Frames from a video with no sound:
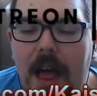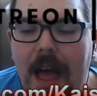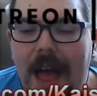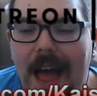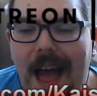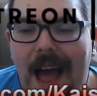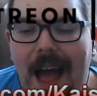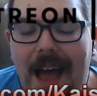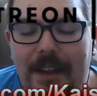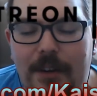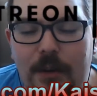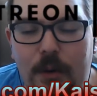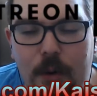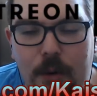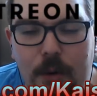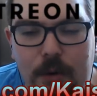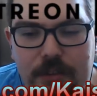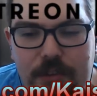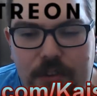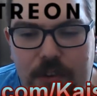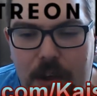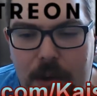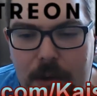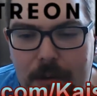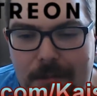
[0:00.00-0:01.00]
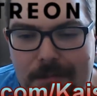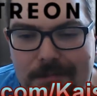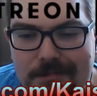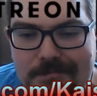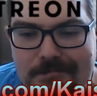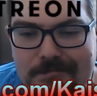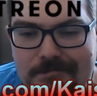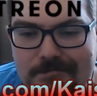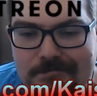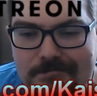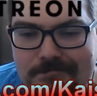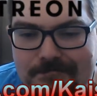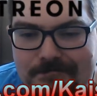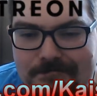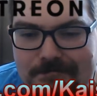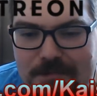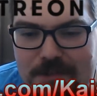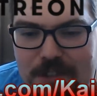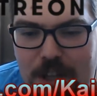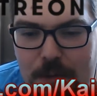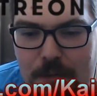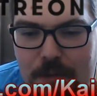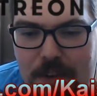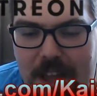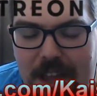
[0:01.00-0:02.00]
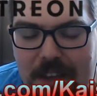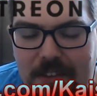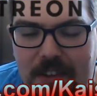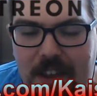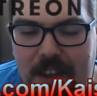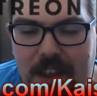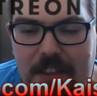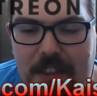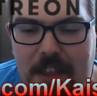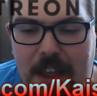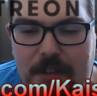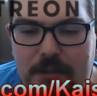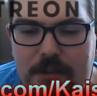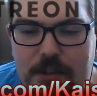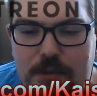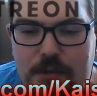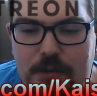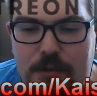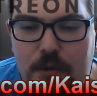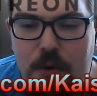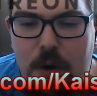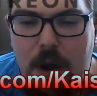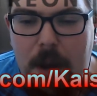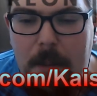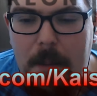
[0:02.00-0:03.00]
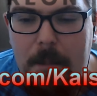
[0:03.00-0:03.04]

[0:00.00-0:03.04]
And also, don't forget to hit that subscribe